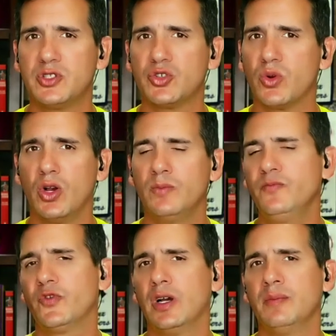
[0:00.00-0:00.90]

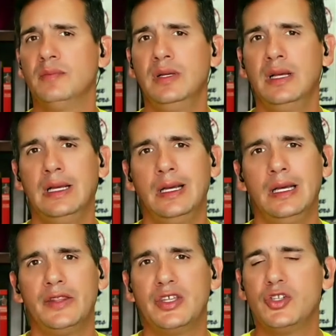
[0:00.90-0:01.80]
Degrom from
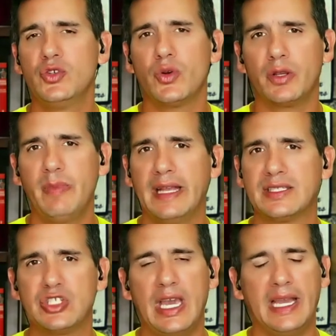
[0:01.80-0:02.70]
the New York
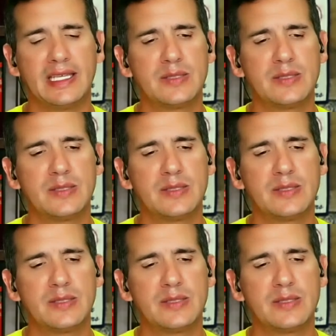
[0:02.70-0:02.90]
Mets, Jack.